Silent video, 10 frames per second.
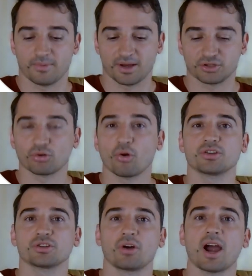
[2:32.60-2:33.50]

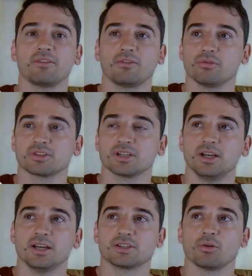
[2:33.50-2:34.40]
Androids or iPhones.
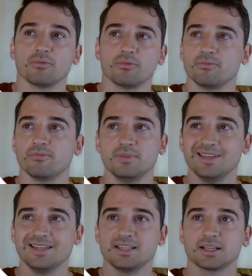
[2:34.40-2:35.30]
So
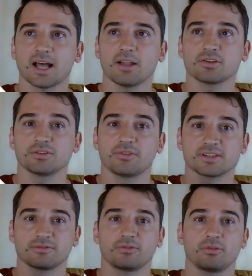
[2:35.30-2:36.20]
the technology
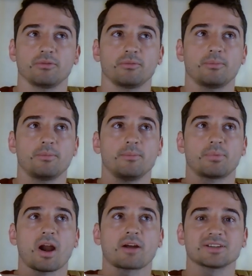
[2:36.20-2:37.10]
has
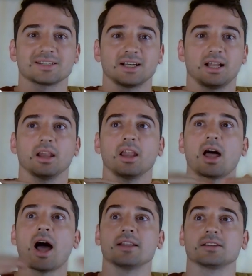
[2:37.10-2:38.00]
progressed a
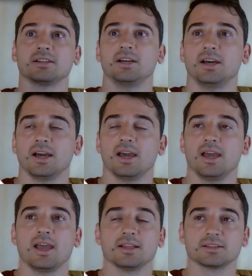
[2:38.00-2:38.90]
lot,
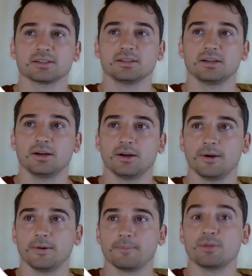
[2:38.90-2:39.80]
and
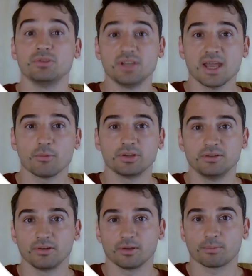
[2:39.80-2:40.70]
today what
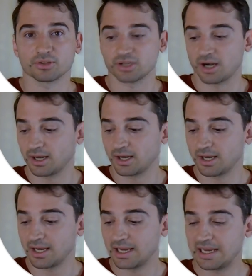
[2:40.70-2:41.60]
developers are
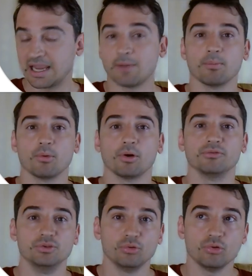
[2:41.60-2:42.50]
capable
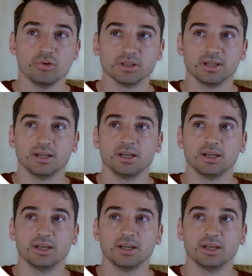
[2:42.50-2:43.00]
of doing,